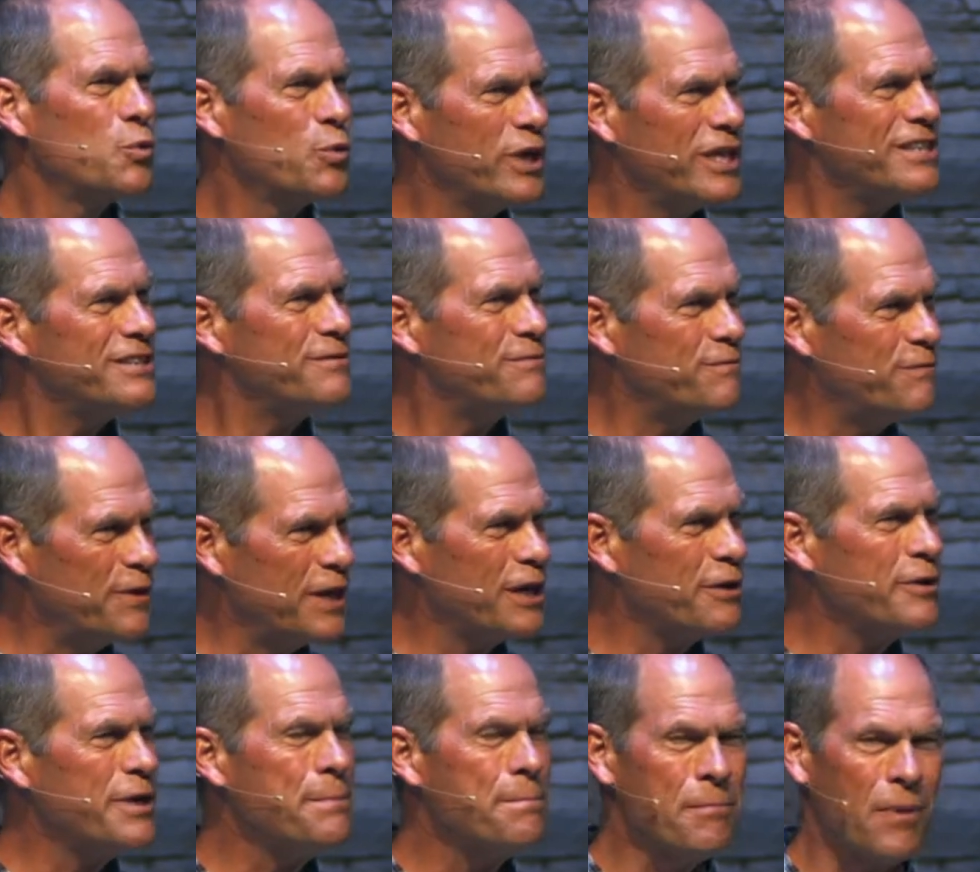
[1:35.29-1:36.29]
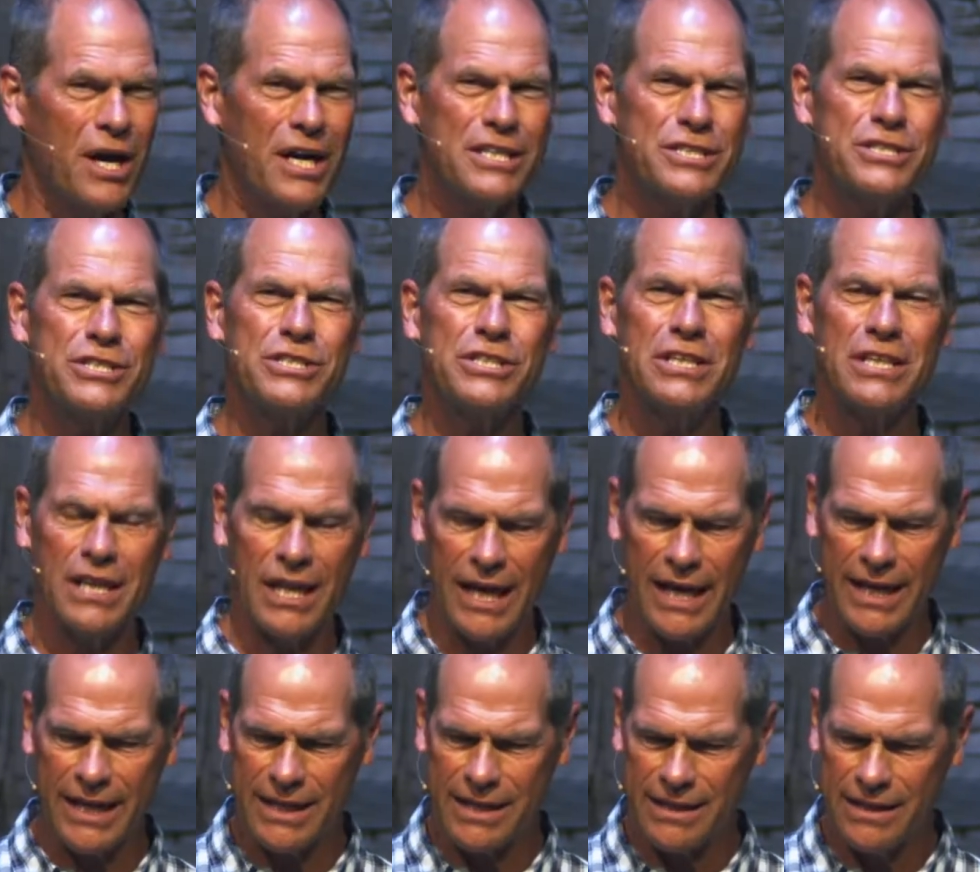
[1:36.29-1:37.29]
written very much
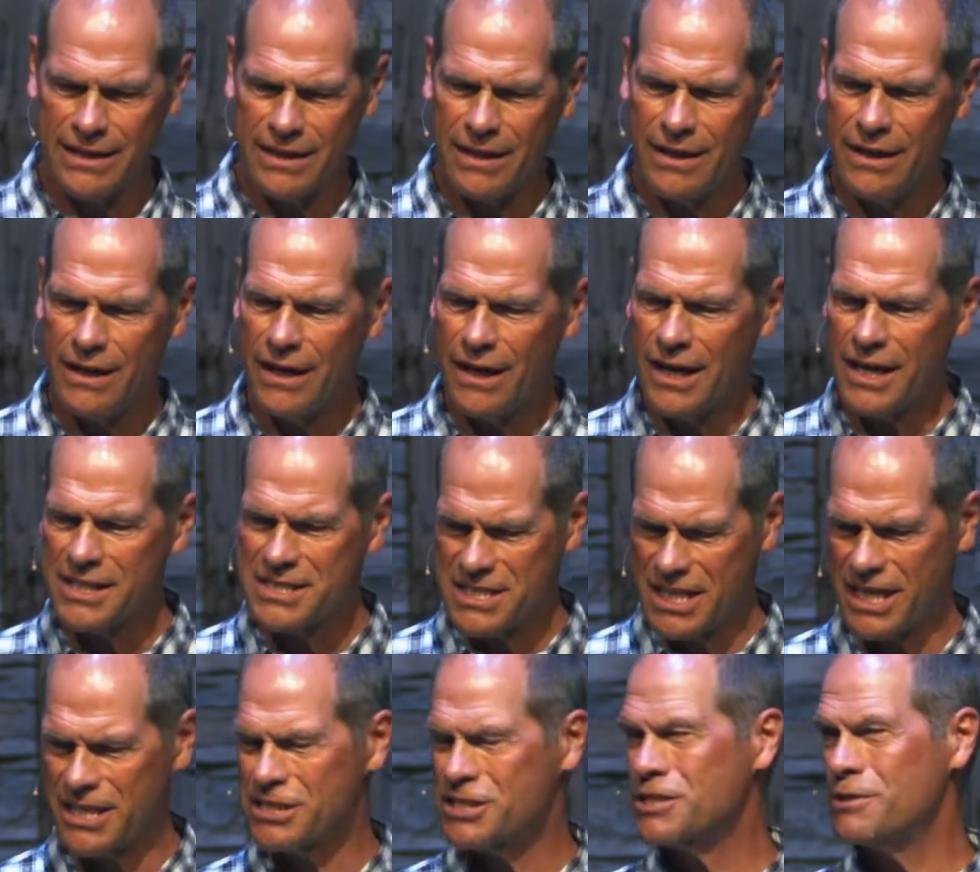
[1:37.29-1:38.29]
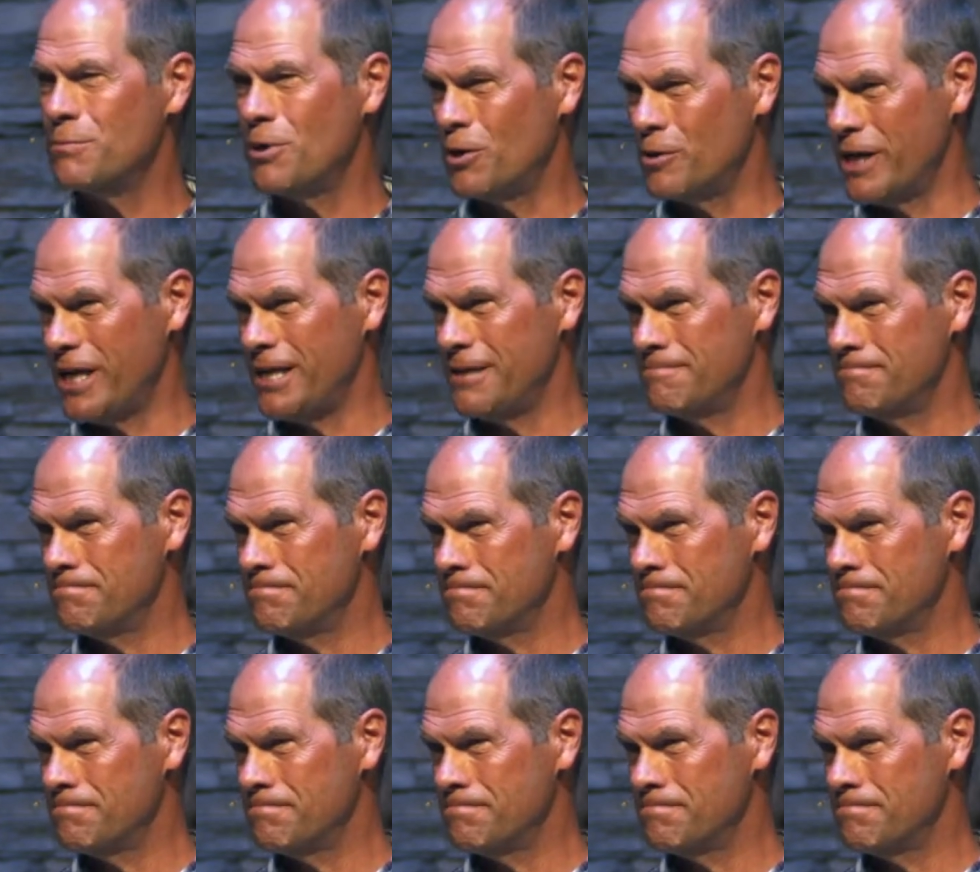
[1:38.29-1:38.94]
like a testimony.